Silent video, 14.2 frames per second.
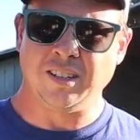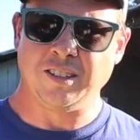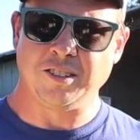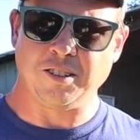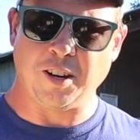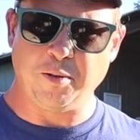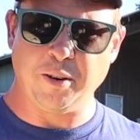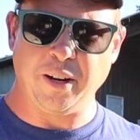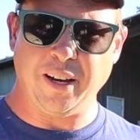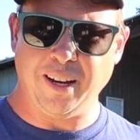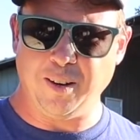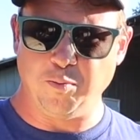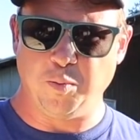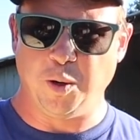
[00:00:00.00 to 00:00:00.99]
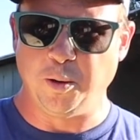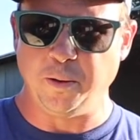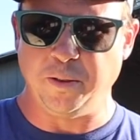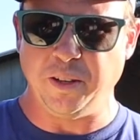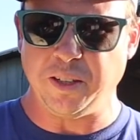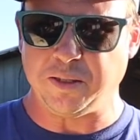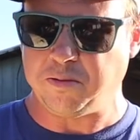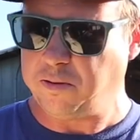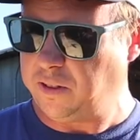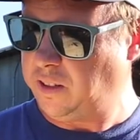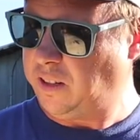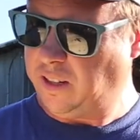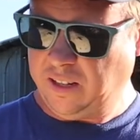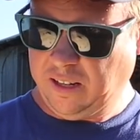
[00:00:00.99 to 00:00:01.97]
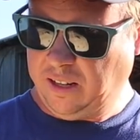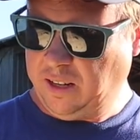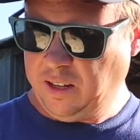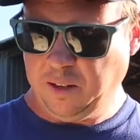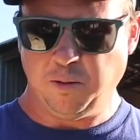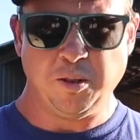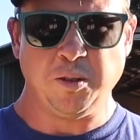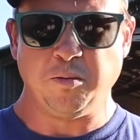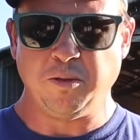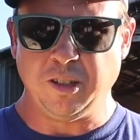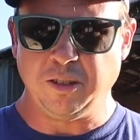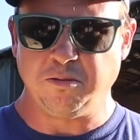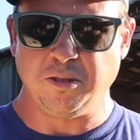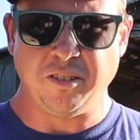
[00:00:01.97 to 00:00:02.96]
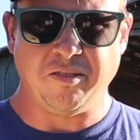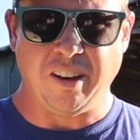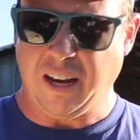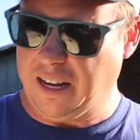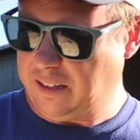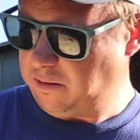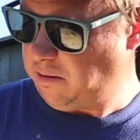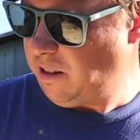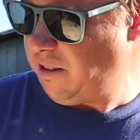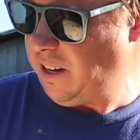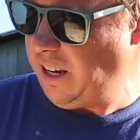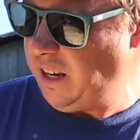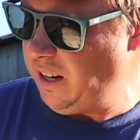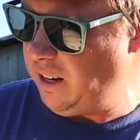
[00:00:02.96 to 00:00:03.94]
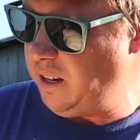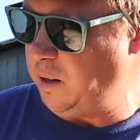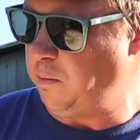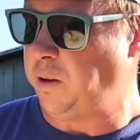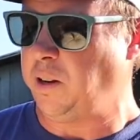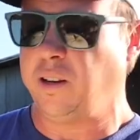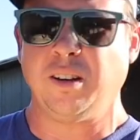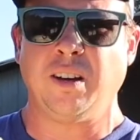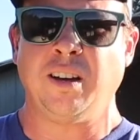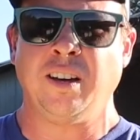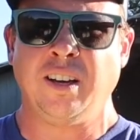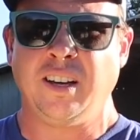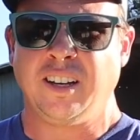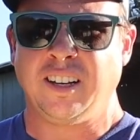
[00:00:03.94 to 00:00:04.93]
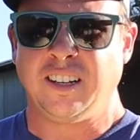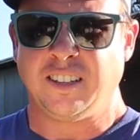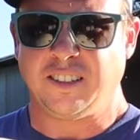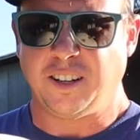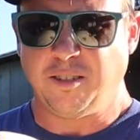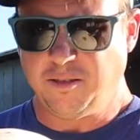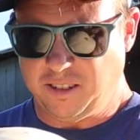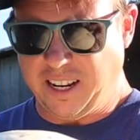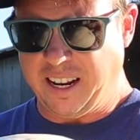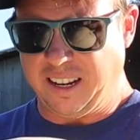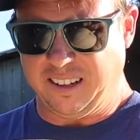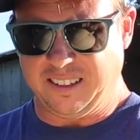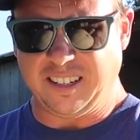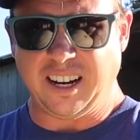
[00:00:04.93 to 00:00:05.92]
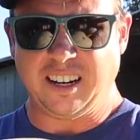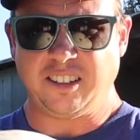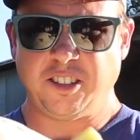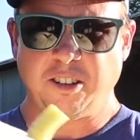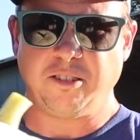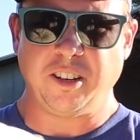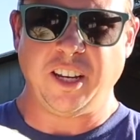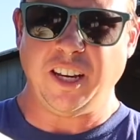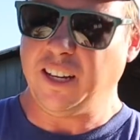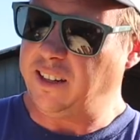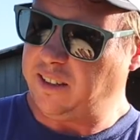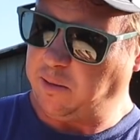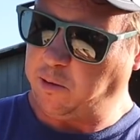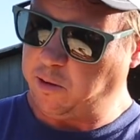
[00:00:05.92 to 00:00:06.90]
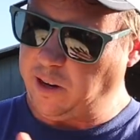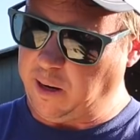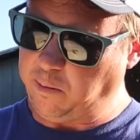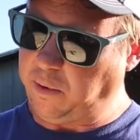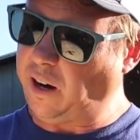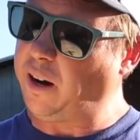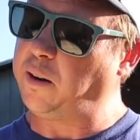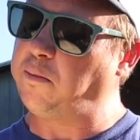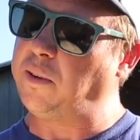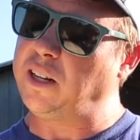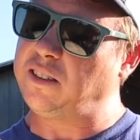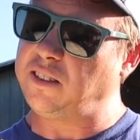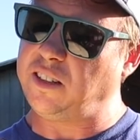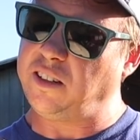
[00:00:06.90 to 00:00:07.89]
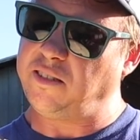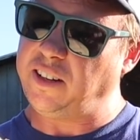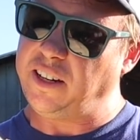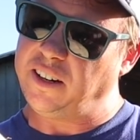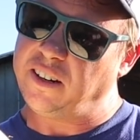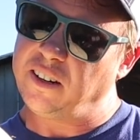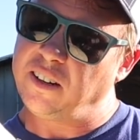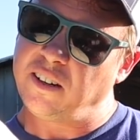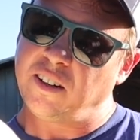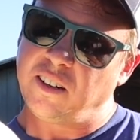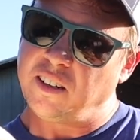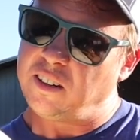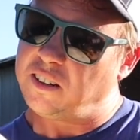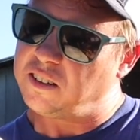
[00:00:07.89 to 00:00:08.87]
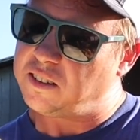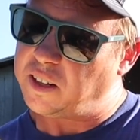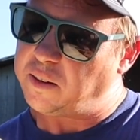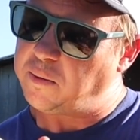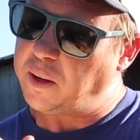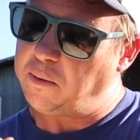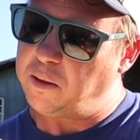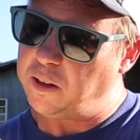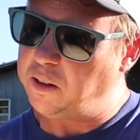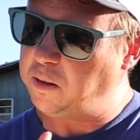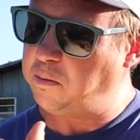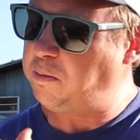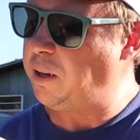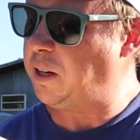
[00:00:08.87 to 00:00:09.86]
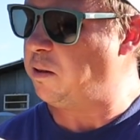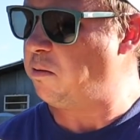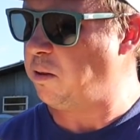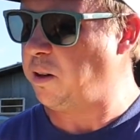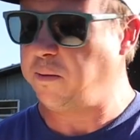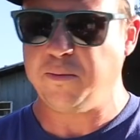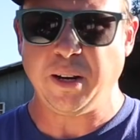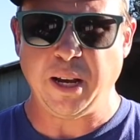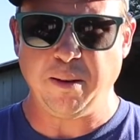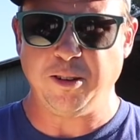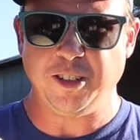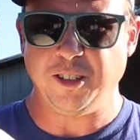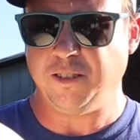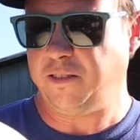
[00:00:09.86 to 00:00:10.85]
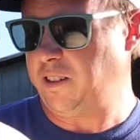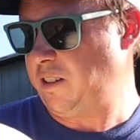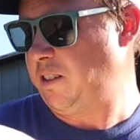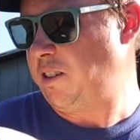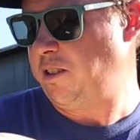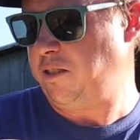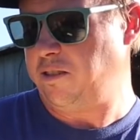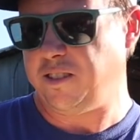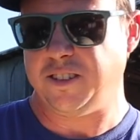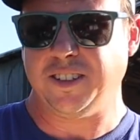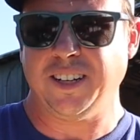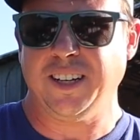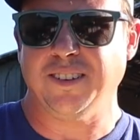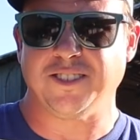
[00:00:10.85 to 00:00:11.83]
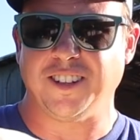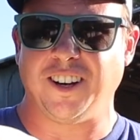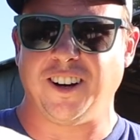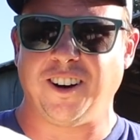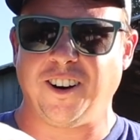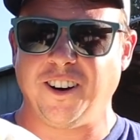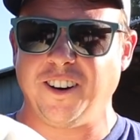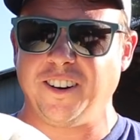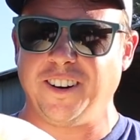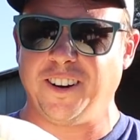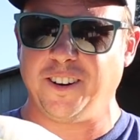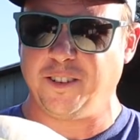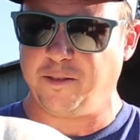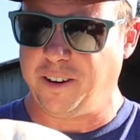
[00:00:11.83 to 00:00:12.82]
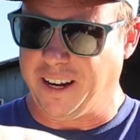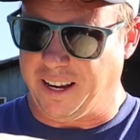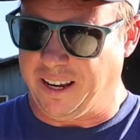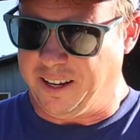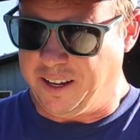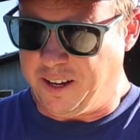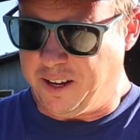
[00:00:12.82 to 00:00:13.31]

So I went ahead and pulled this one, one of the ones where the vines were all eat up. So I'm gonna take it inside and show the kids. I'm quite proud of myself here. Looks like maybe a little pickle worm damage on there too. The stem's not hardened all the way,